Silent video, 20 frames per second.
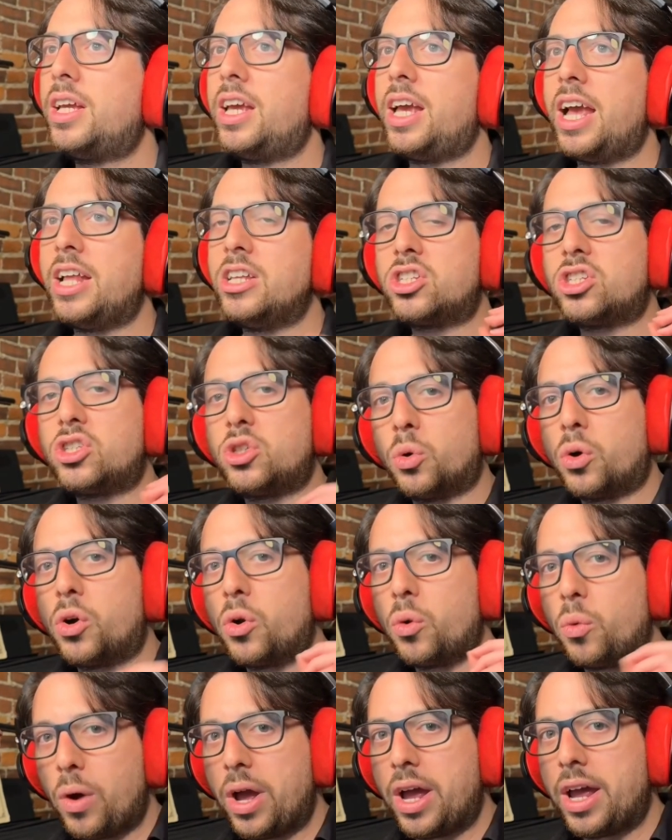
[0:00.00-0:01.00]
and store it
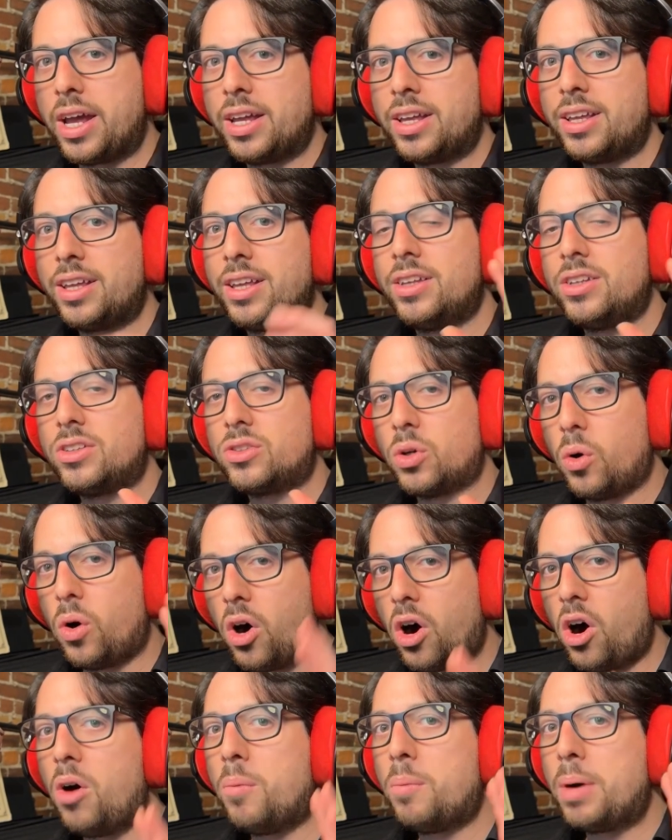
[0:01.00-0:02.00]
away so
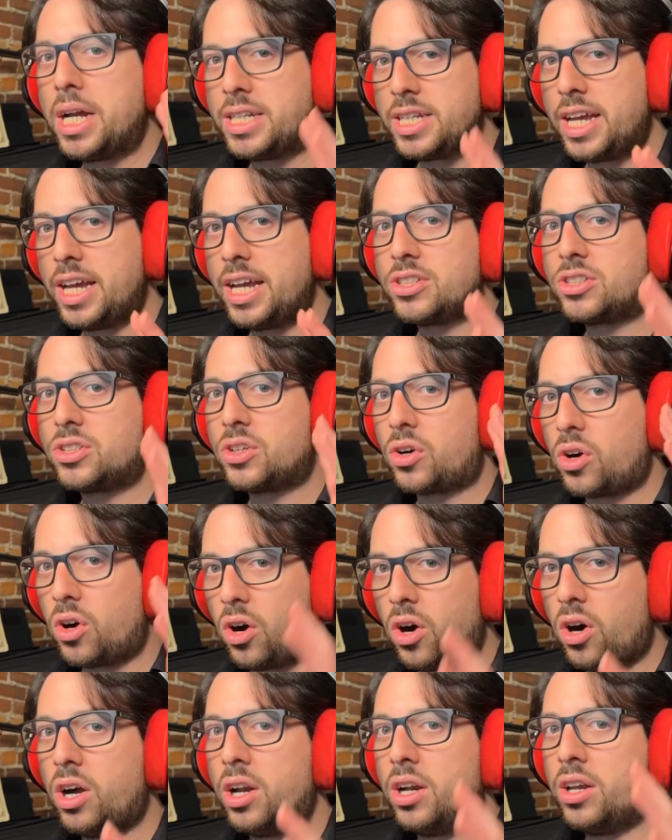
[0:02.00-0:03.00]
all my takes are
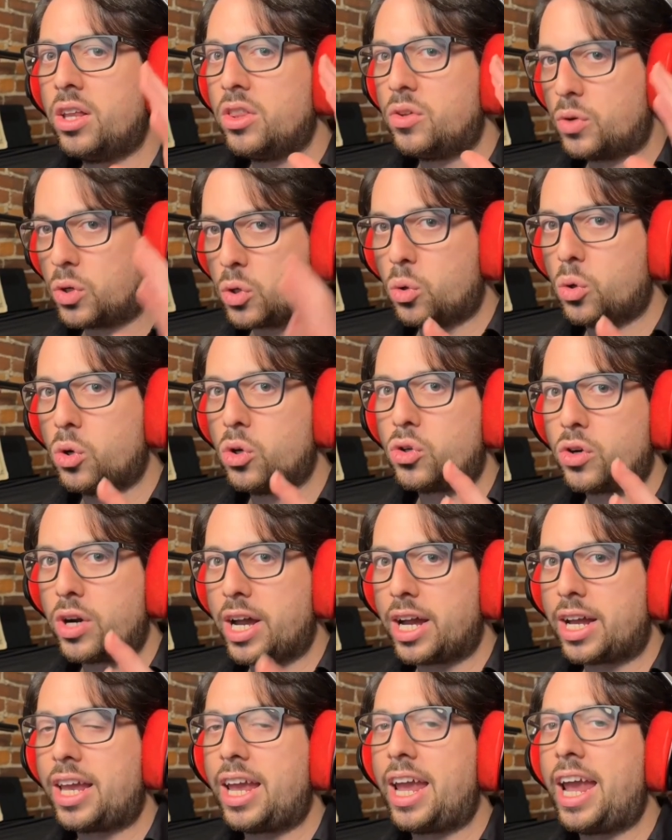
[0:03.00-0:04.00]
on the record
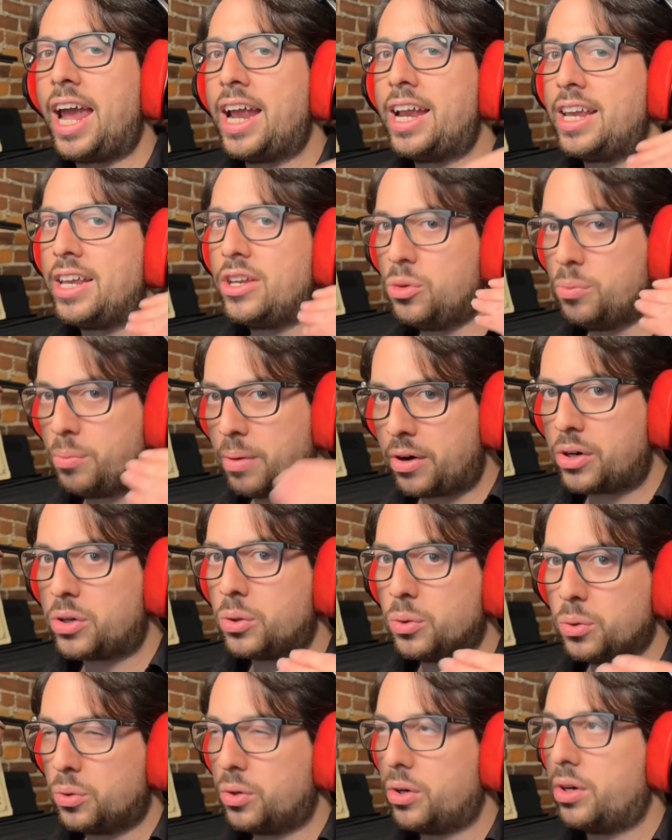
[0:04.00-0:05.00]
track and in numerical
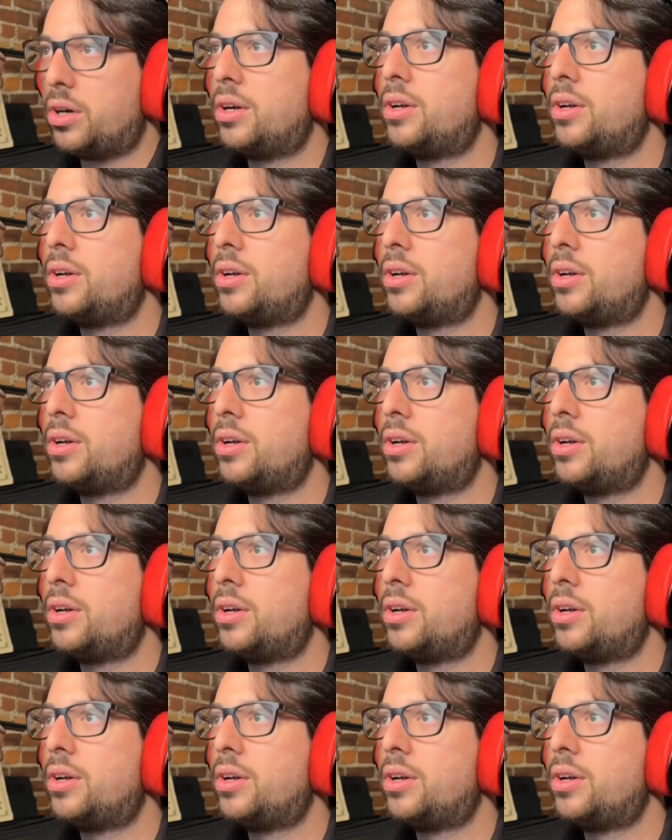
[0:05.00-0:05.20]
order.